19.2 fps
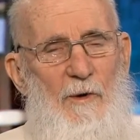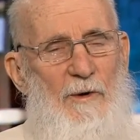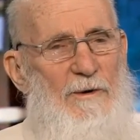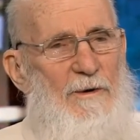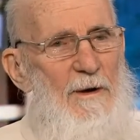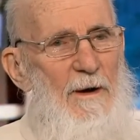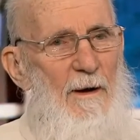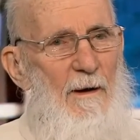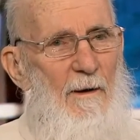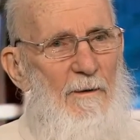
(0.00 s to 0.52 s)

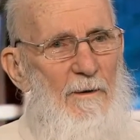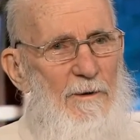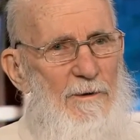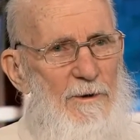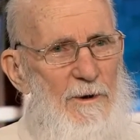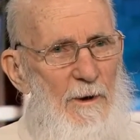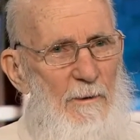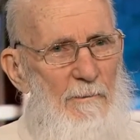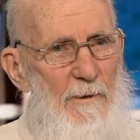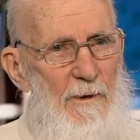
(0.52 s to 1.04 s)

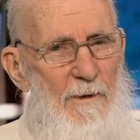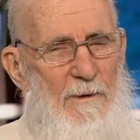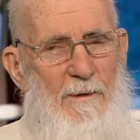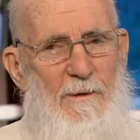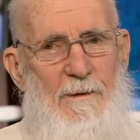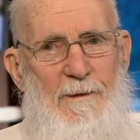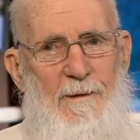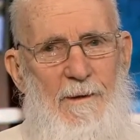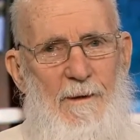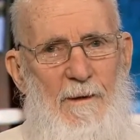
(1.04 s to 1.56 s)
1,300
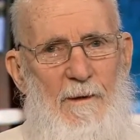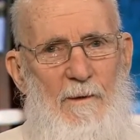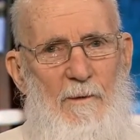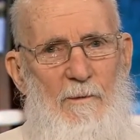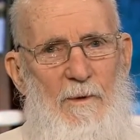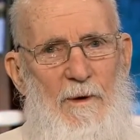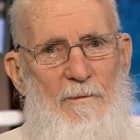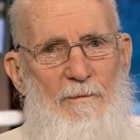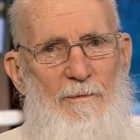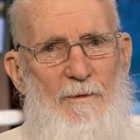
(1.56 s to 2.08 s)
children,
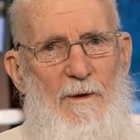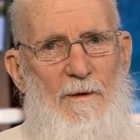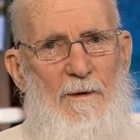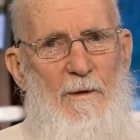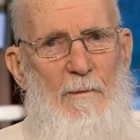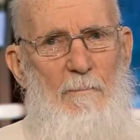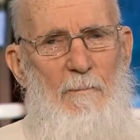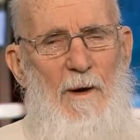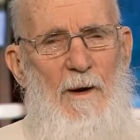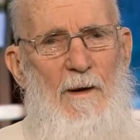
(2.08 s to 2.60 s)
we
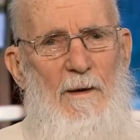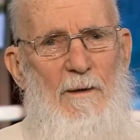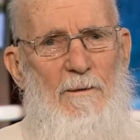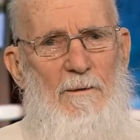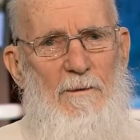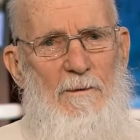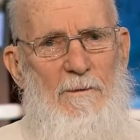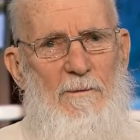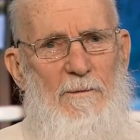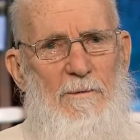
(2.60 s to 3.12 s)
feel the
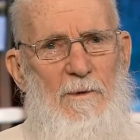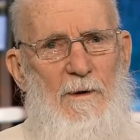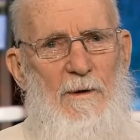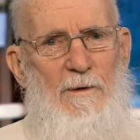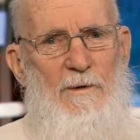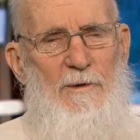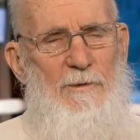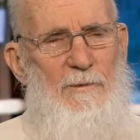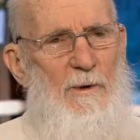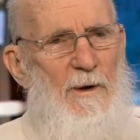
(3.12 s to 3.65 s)
money
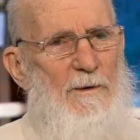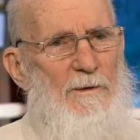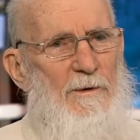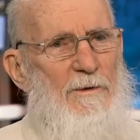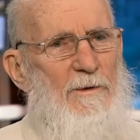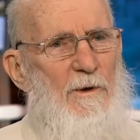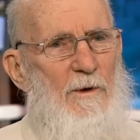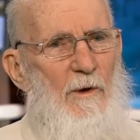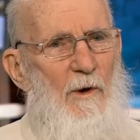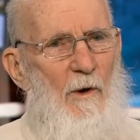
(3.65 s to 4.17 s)

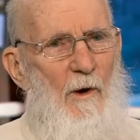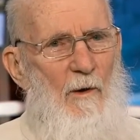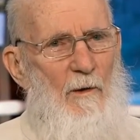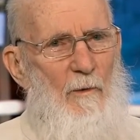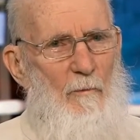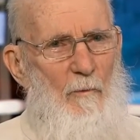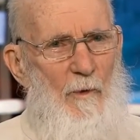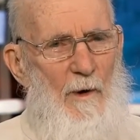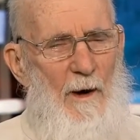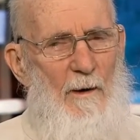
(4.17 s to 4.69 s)
stretches a
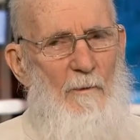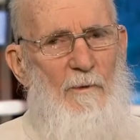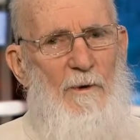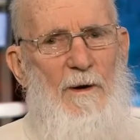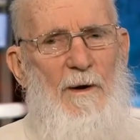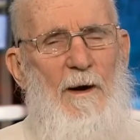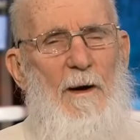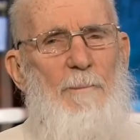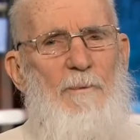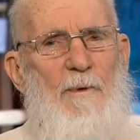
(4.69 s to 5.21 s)
long way.
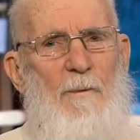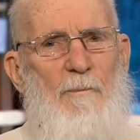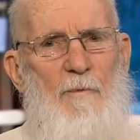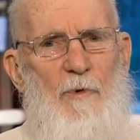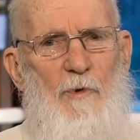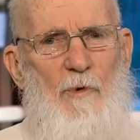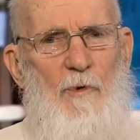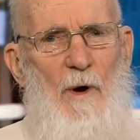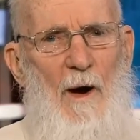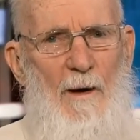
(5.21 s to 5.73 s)
We keep
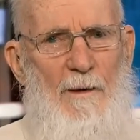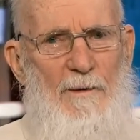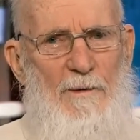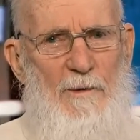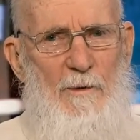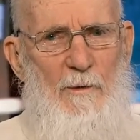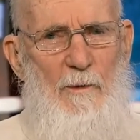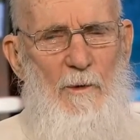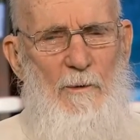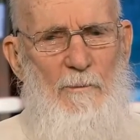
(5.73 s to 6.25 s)
them through high
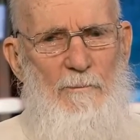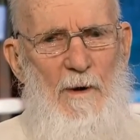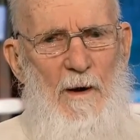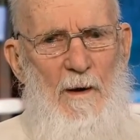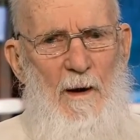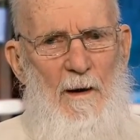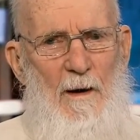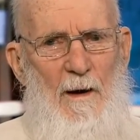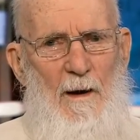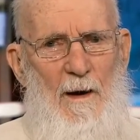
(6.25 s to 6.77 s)
school,
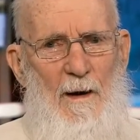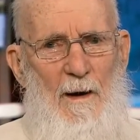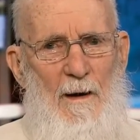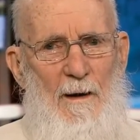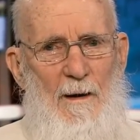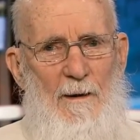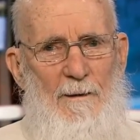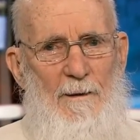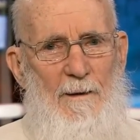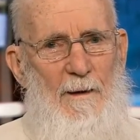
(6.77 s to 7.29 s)

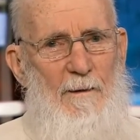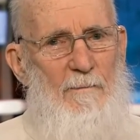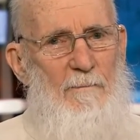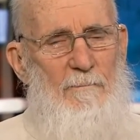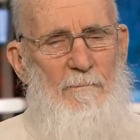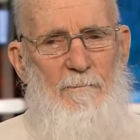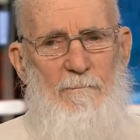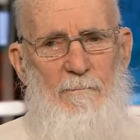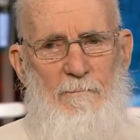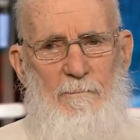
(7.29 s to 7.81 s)
and
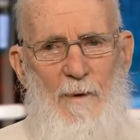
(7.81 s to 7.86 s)
then